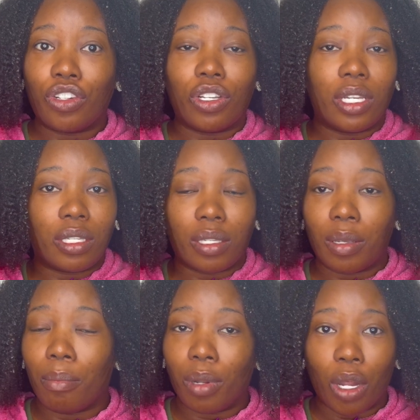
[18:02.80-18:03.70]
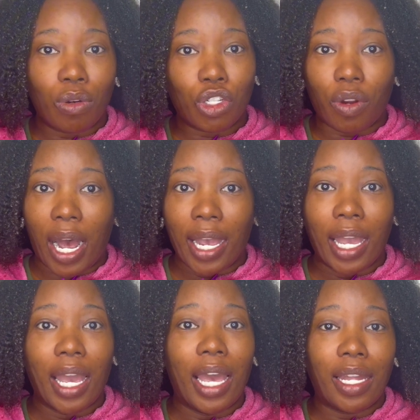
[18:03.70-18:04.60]
just blow dry
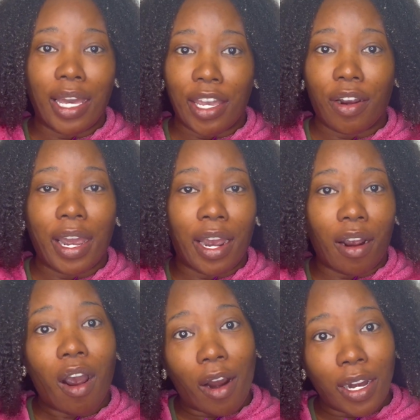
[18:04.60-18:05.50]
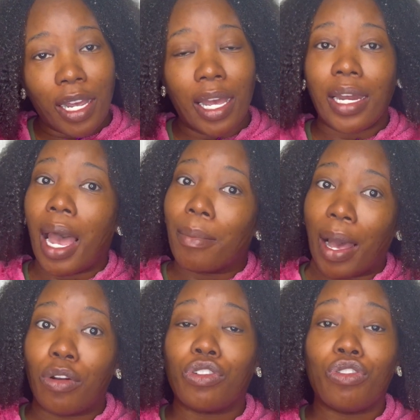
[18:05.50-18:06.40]
it and let your hair harden. And I'm
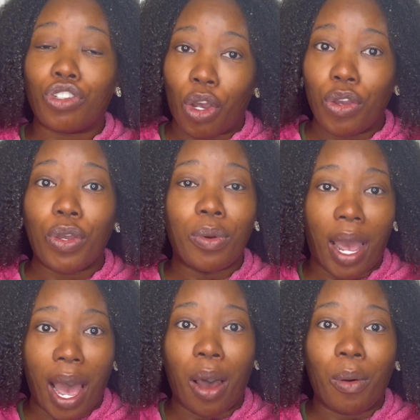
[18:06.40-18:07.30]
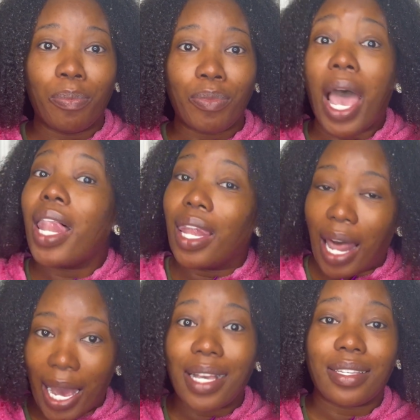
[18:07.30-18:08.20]
going to show you now
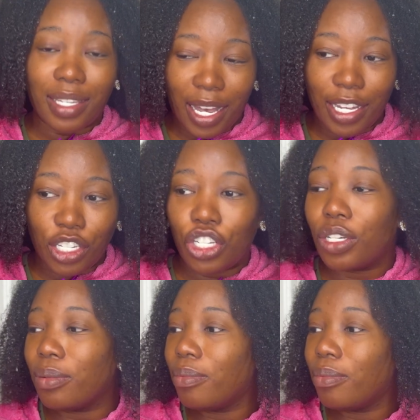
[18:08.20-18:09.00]
like such.